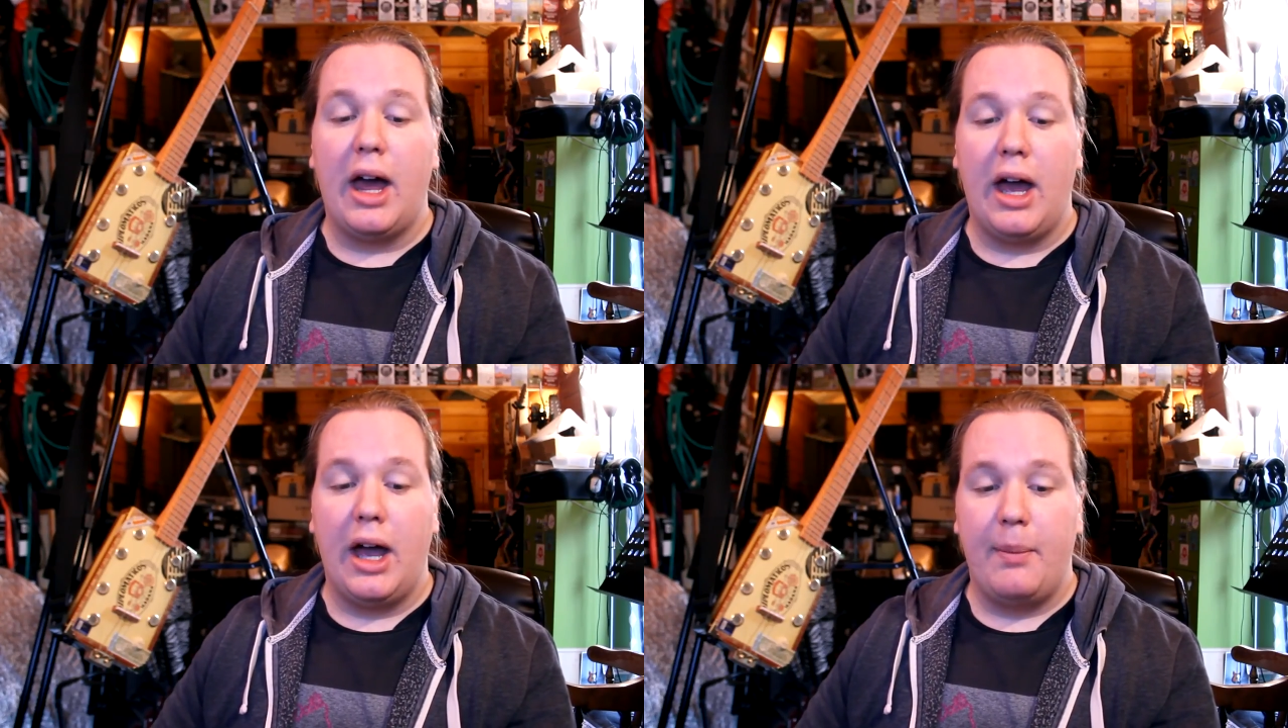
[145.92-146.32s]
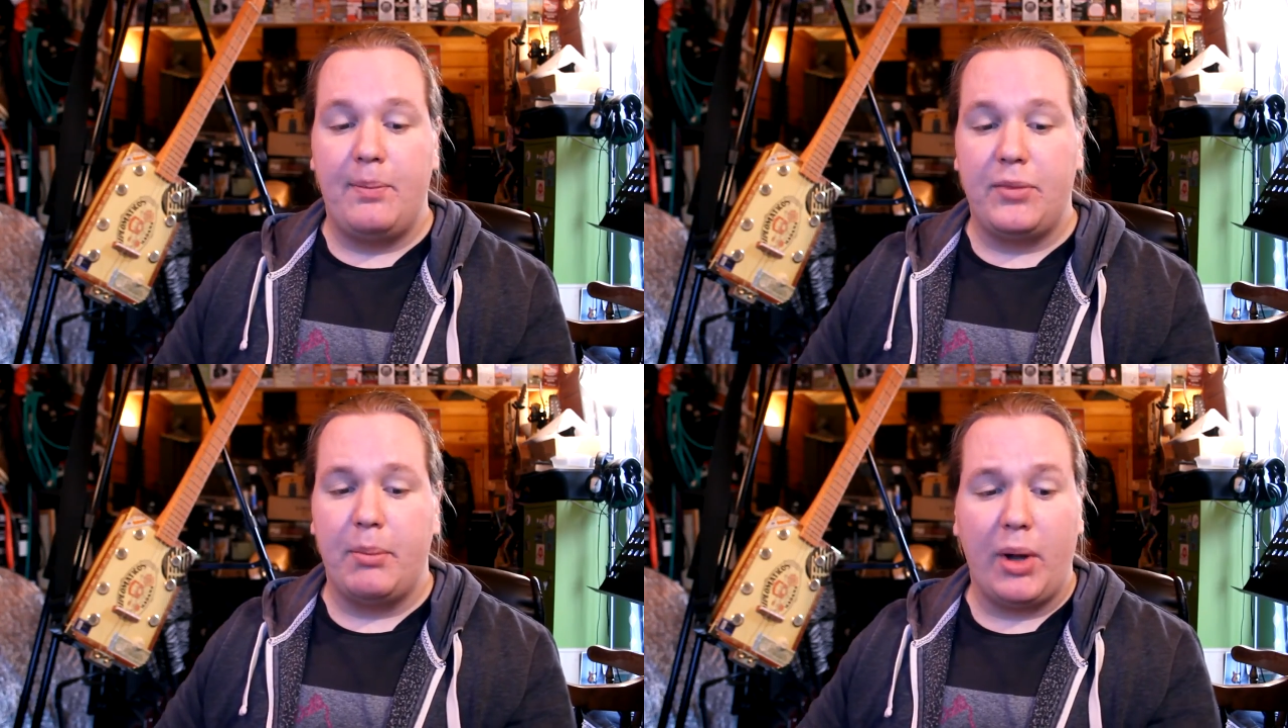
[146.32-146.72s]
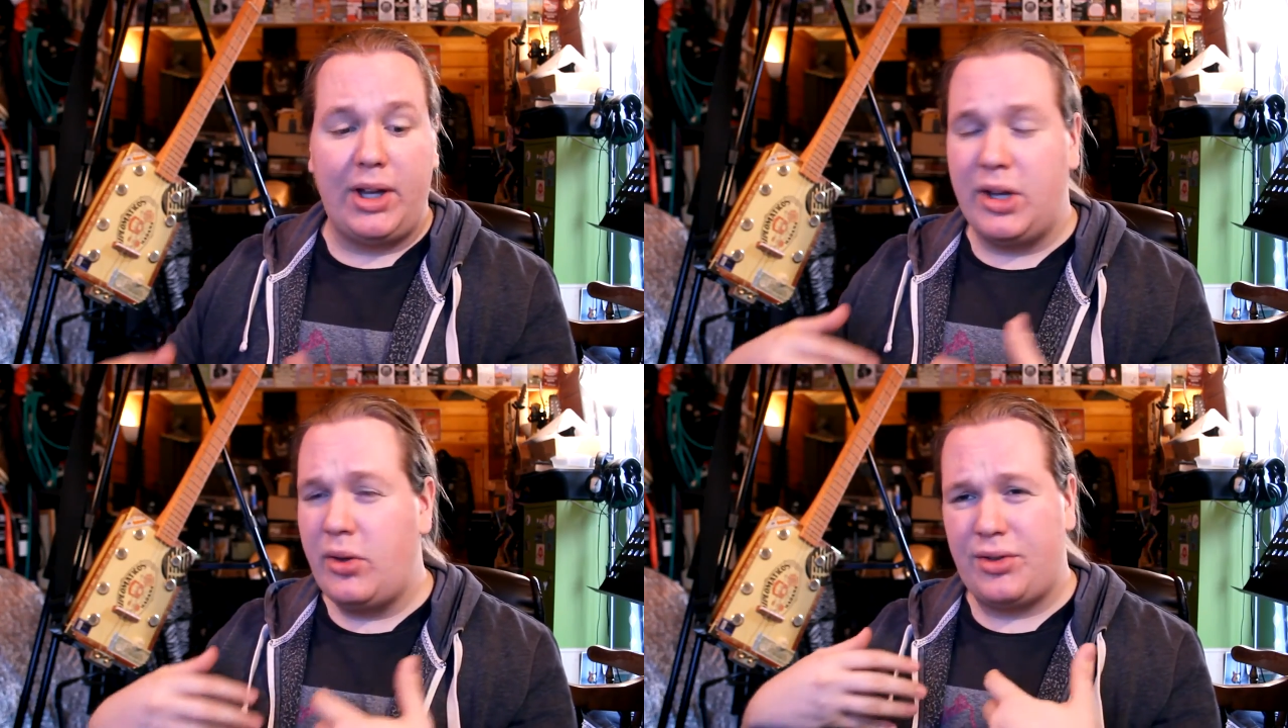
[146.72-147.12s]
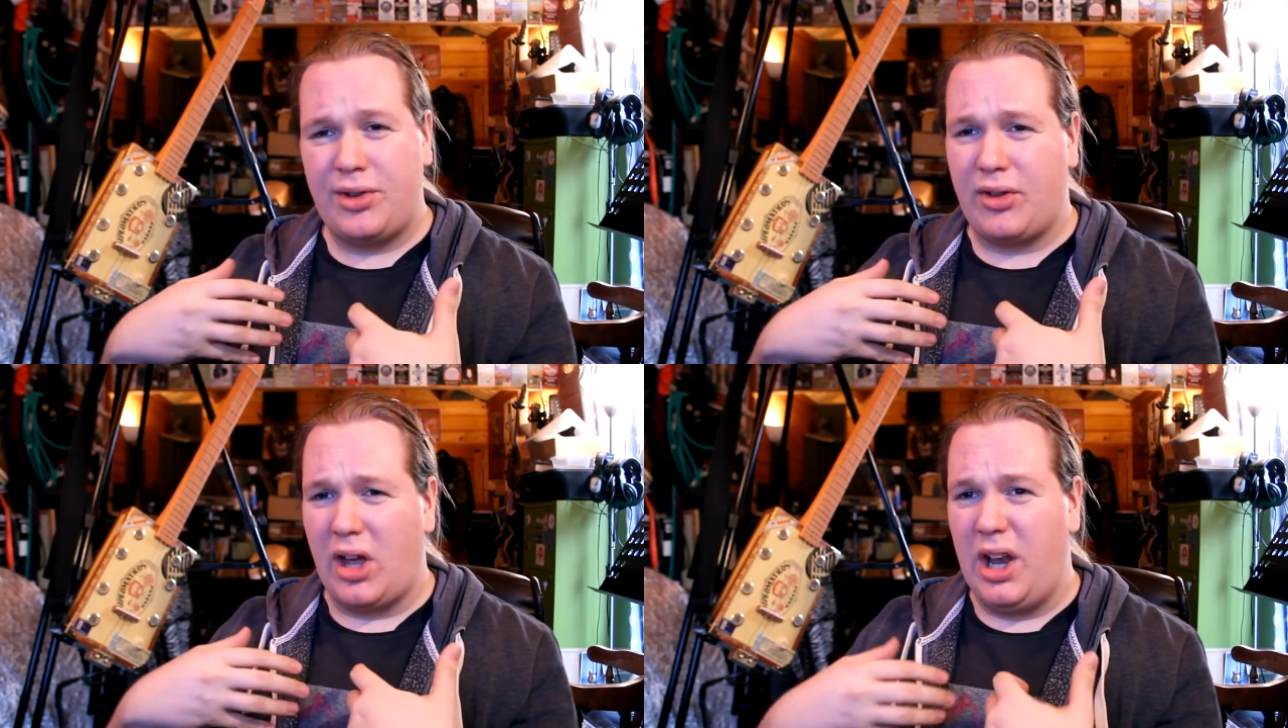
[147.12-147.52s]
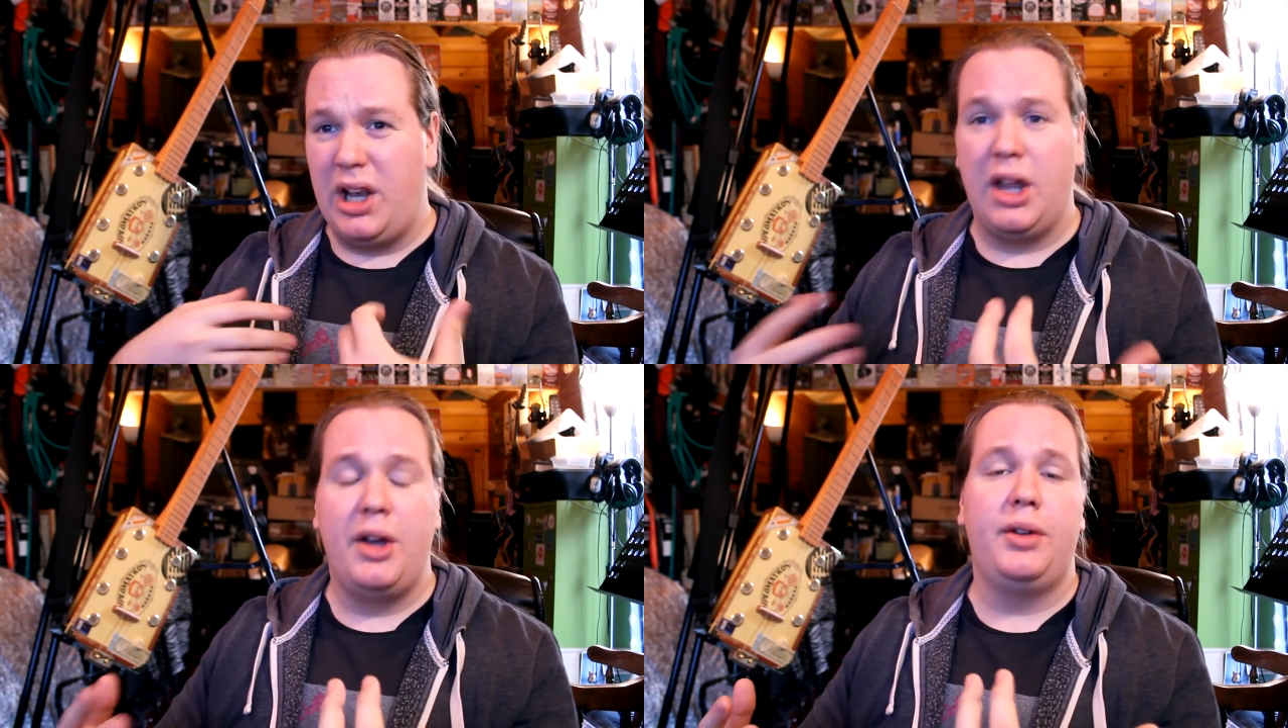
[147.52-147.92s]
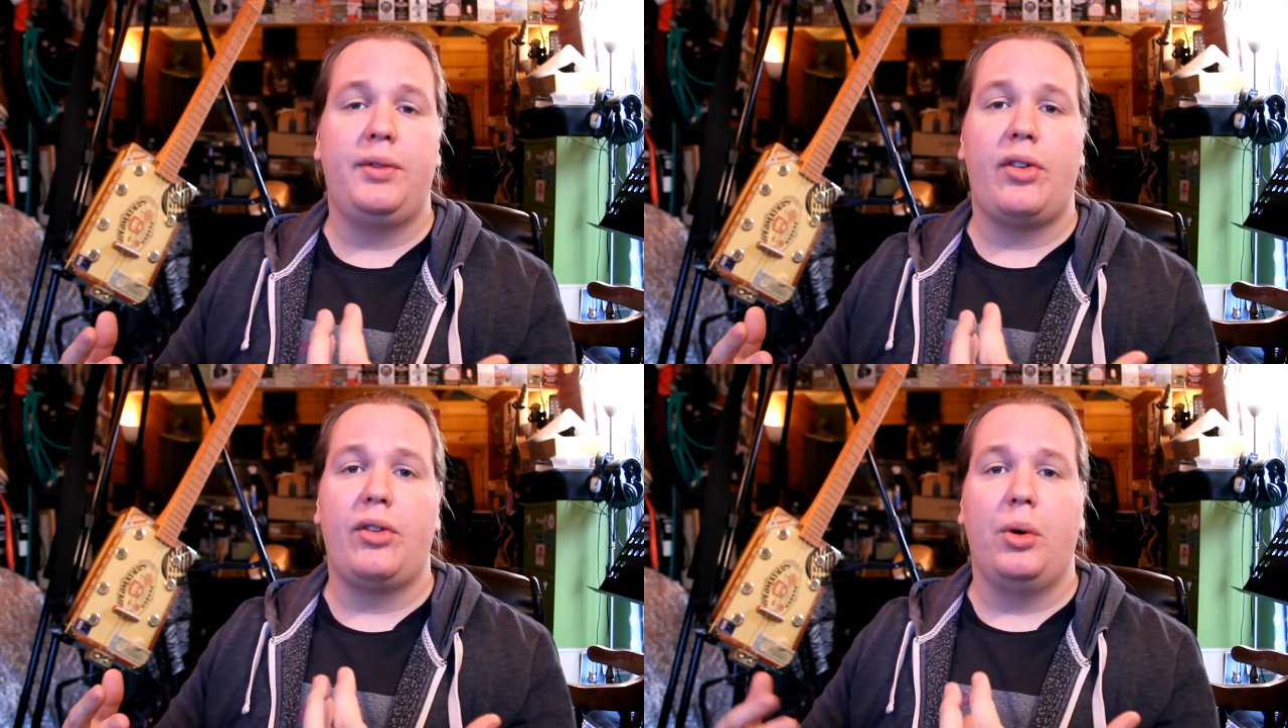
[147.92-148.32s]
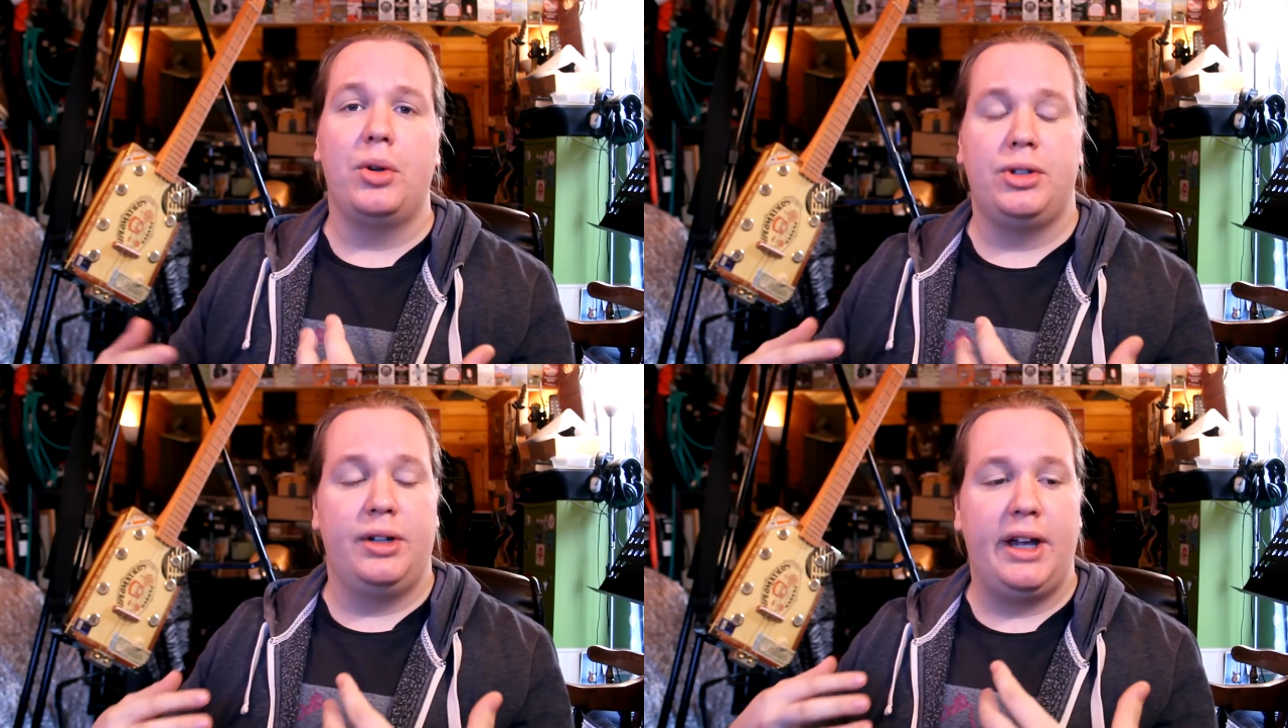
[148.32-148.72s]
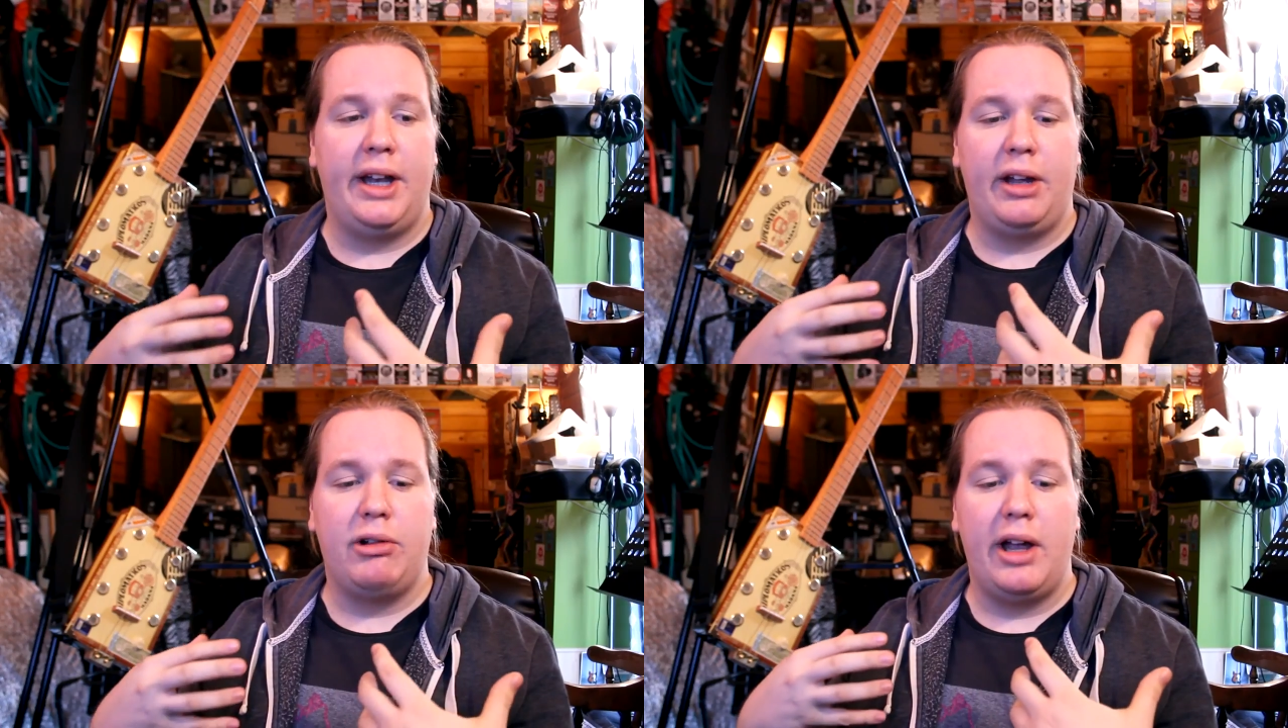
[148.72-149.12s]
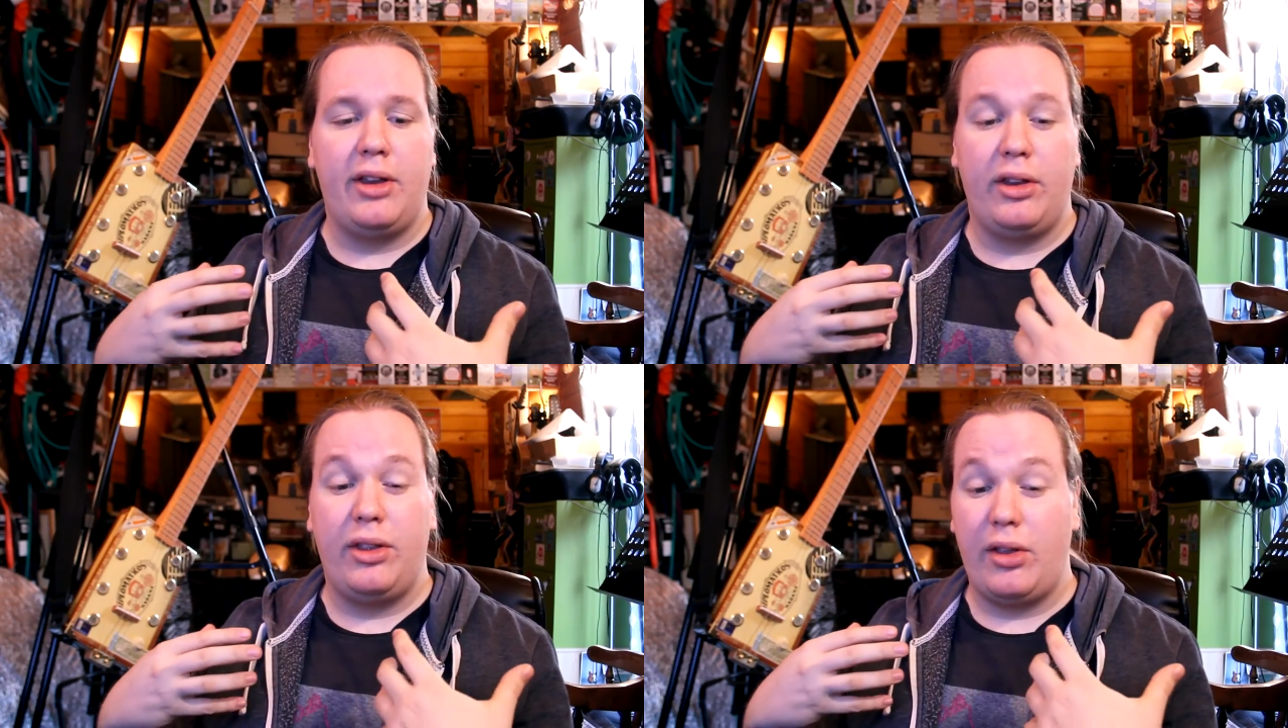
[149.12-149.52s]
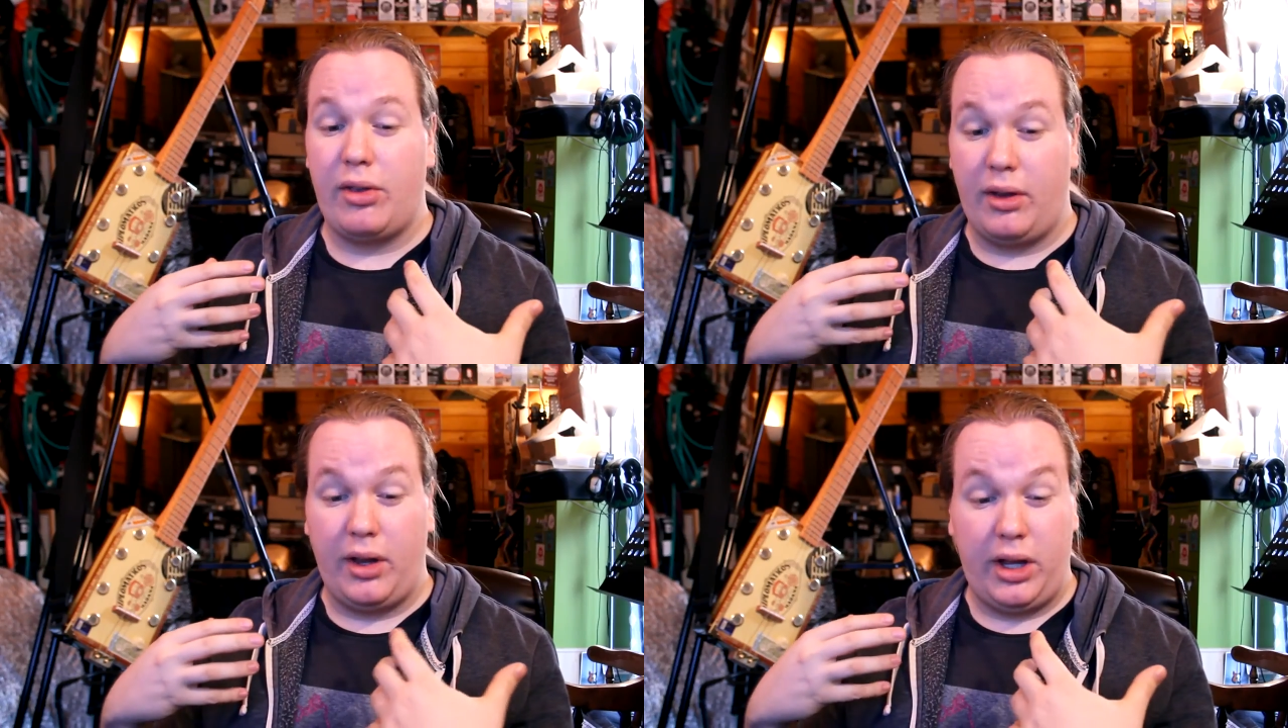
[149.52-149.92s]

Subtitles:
but he used just a load of distortion and it created this